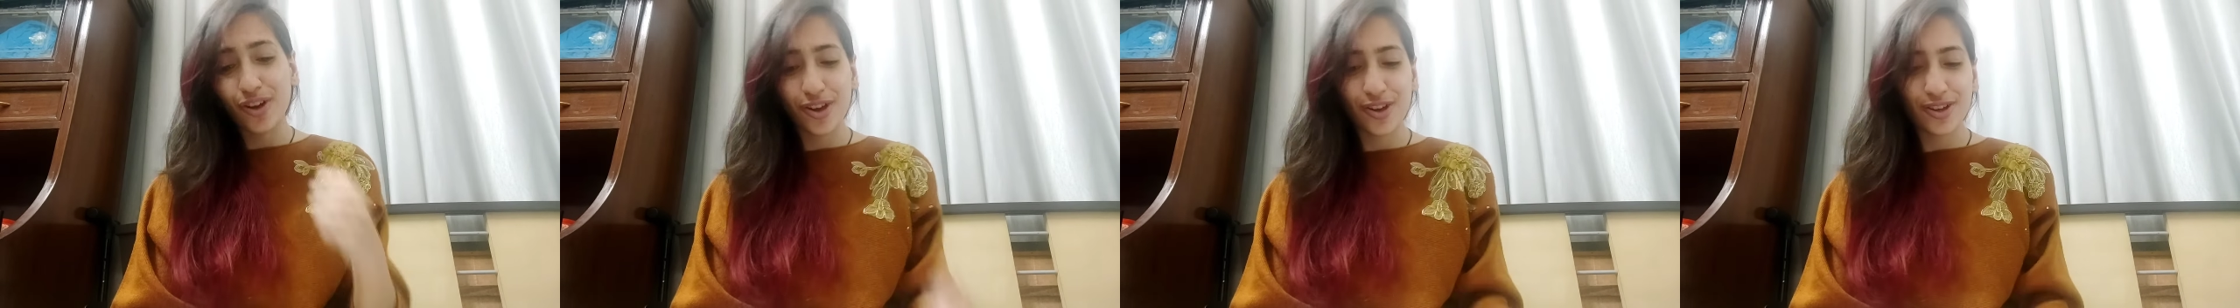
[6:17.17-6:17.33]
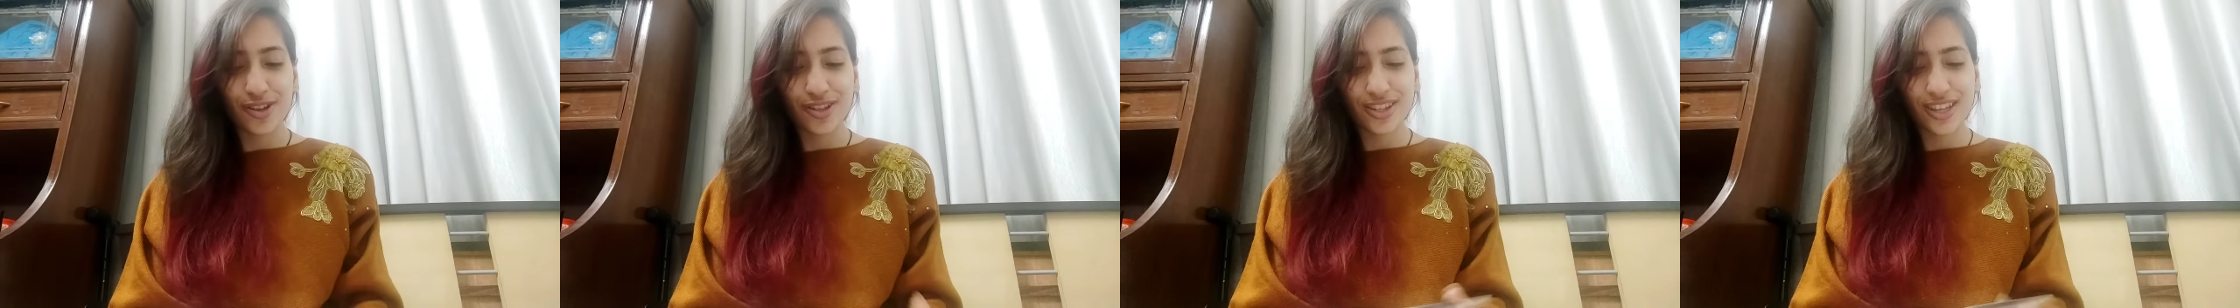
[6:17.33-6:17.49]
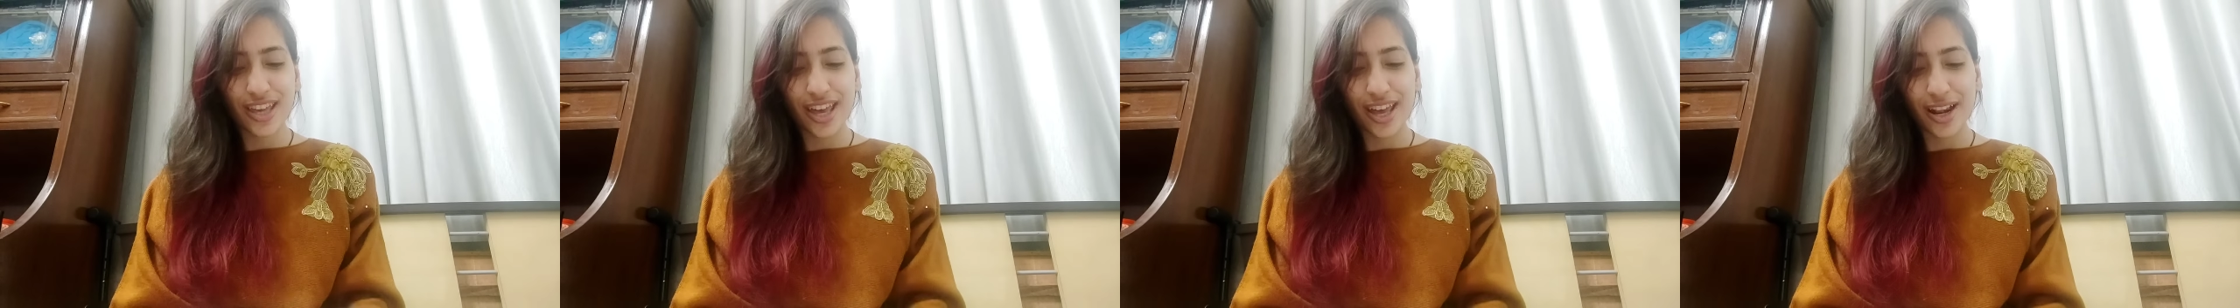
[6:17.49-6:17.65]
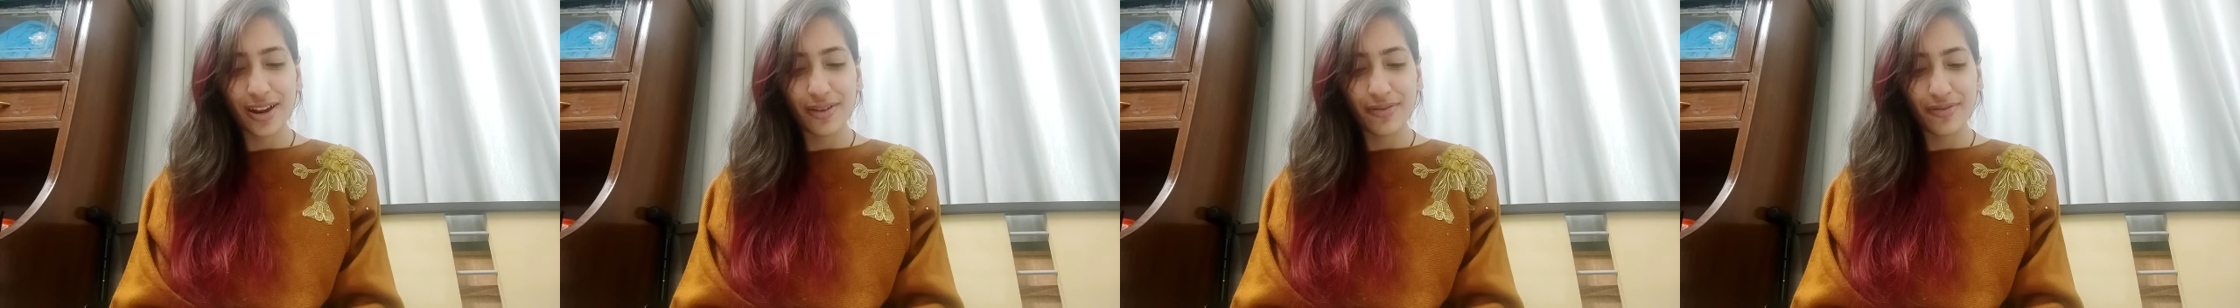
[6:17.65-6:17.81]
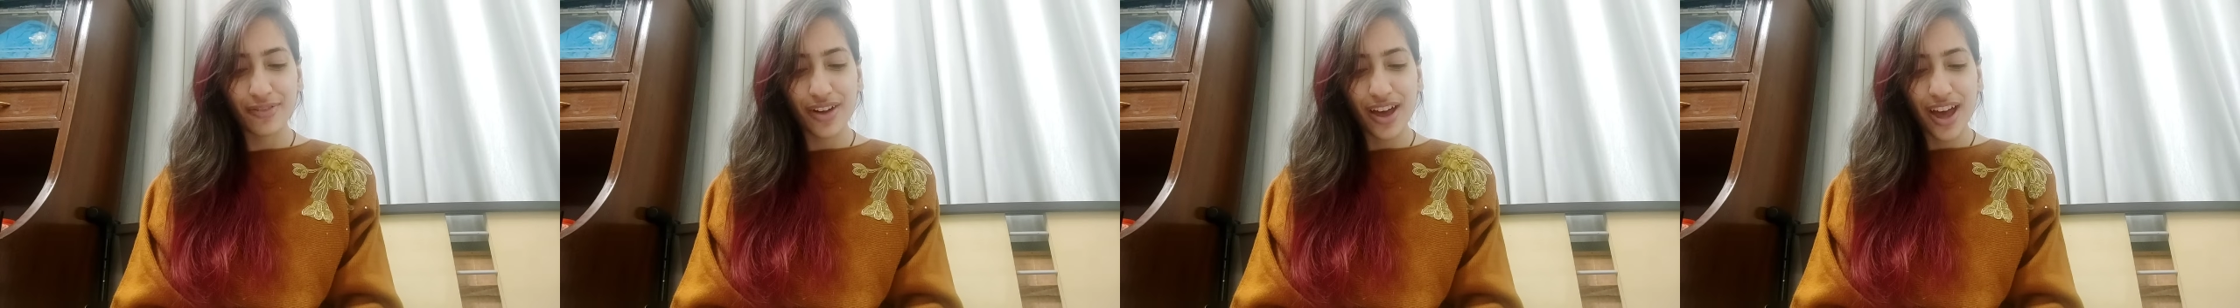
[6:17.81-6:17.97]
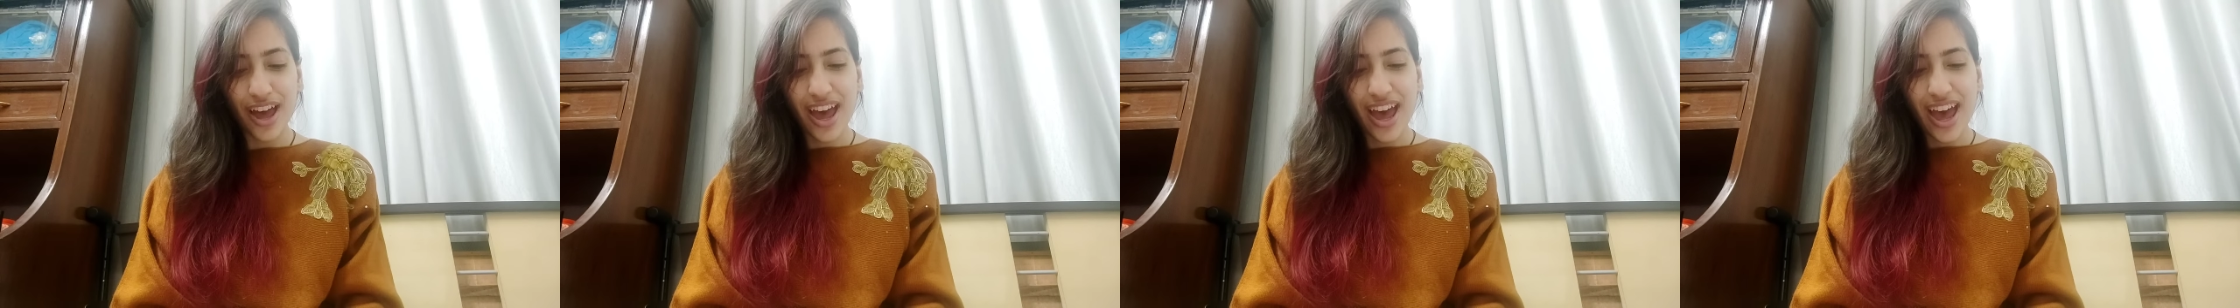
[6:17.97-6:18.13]

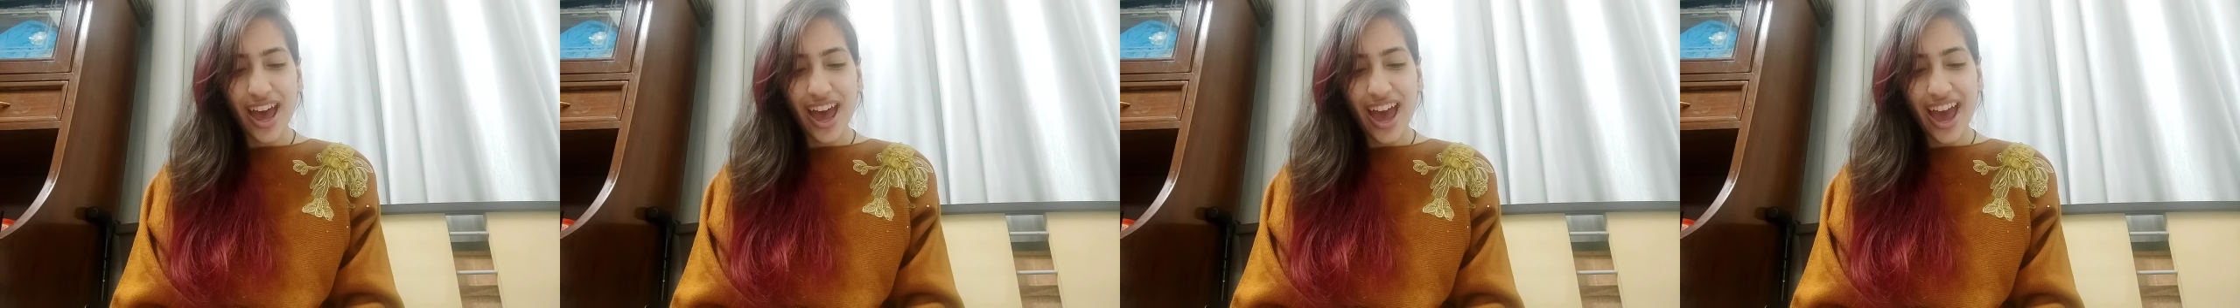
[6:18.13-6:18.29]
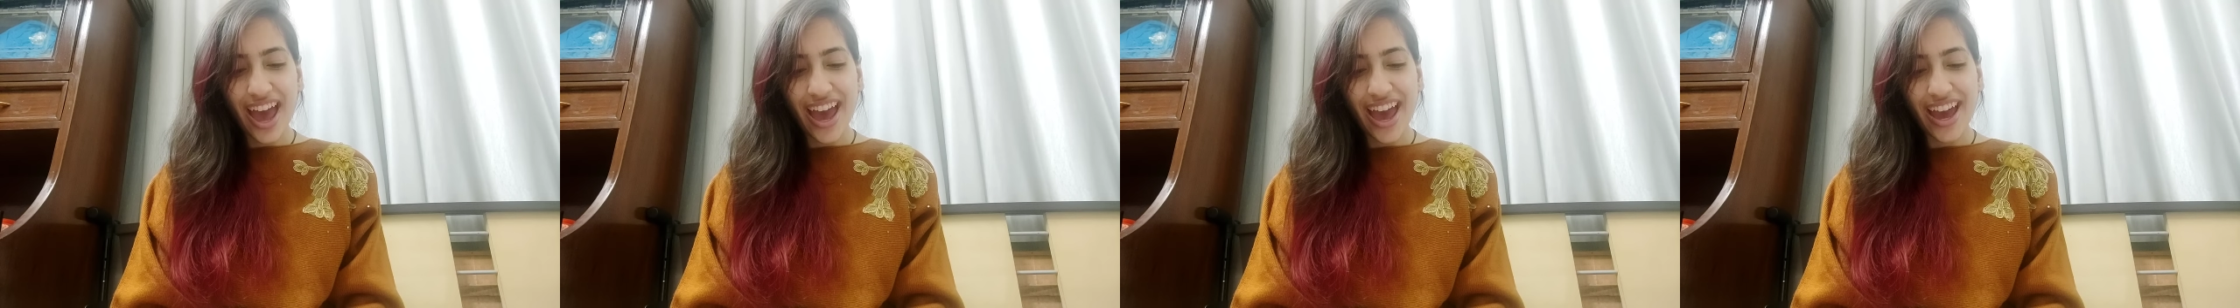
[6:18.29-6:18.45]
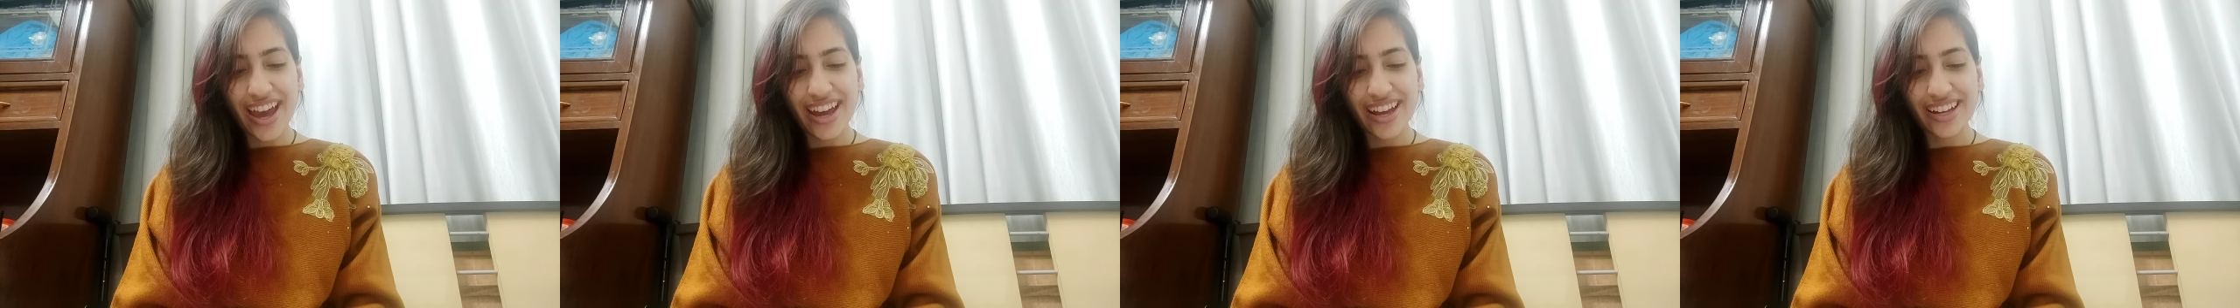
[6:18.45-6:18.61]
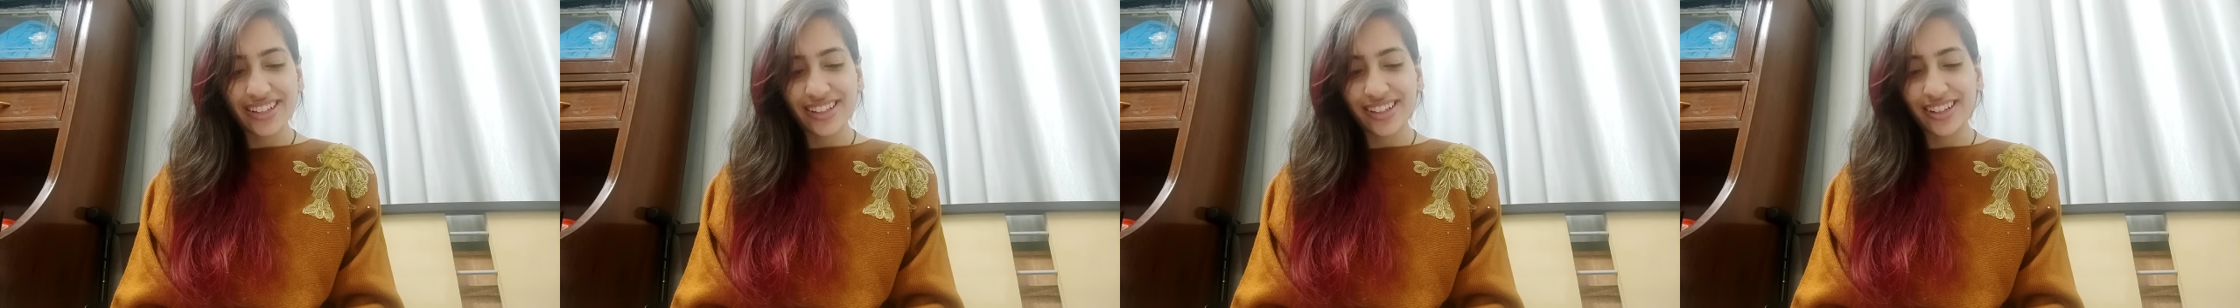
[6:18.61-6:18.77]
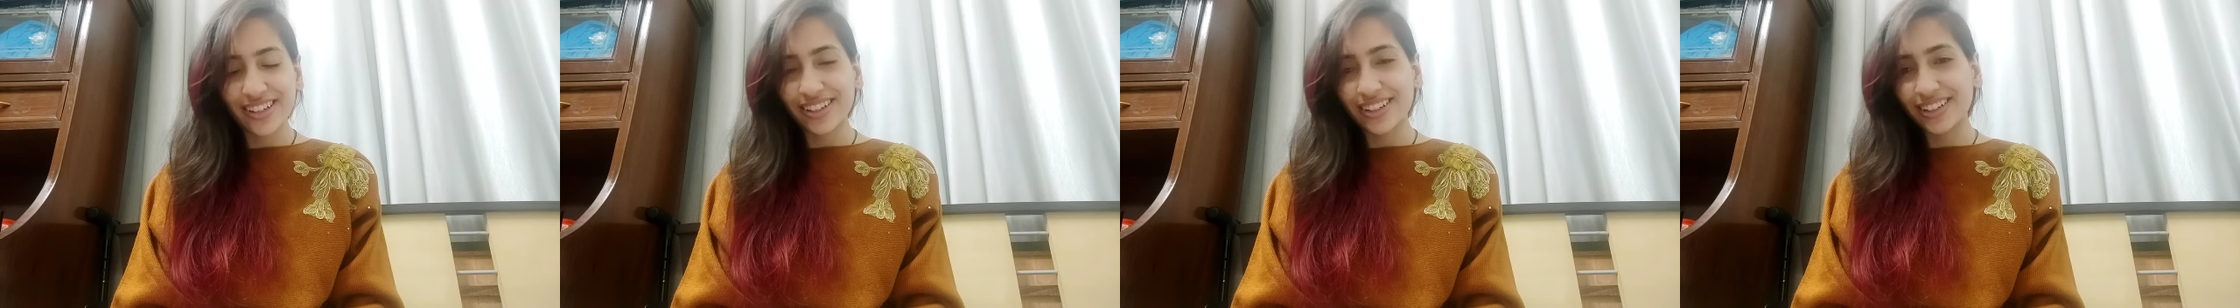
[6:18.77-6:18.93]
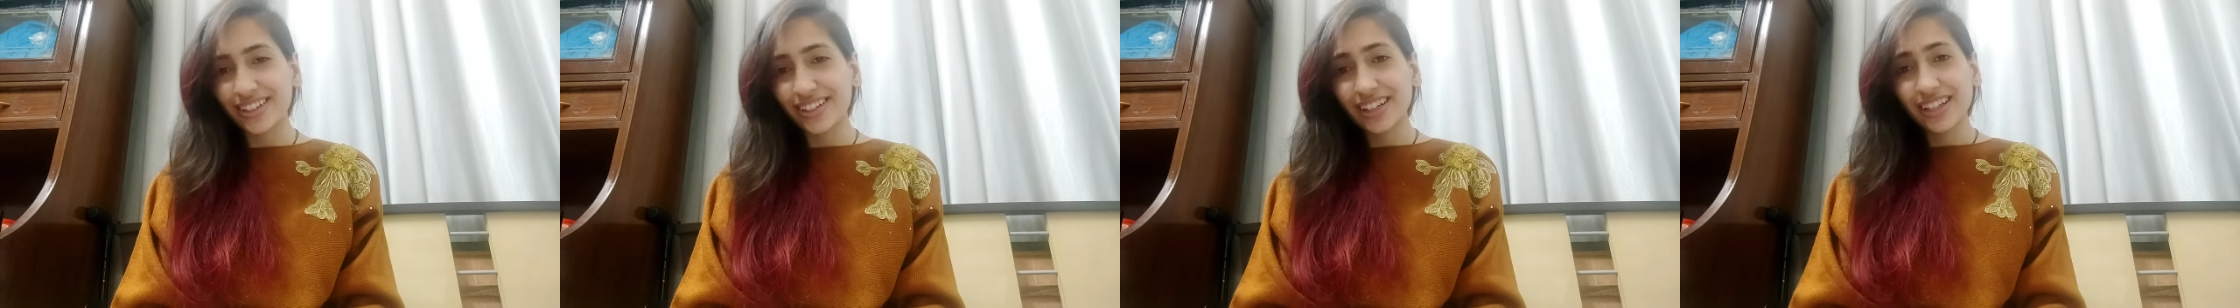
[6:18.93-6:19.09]
yourself and
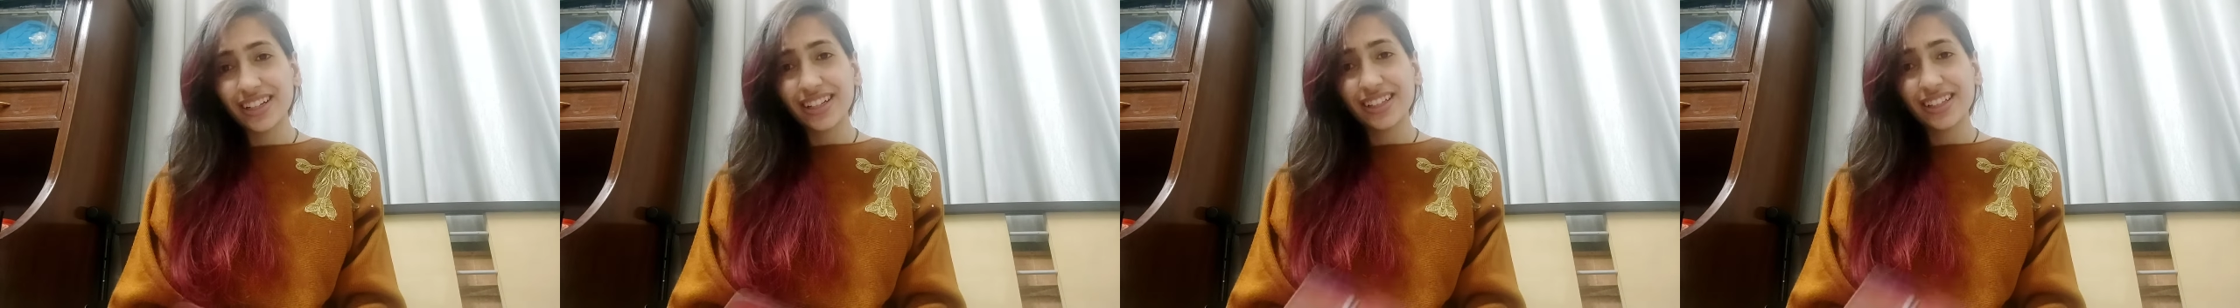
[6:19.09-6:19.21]
uh,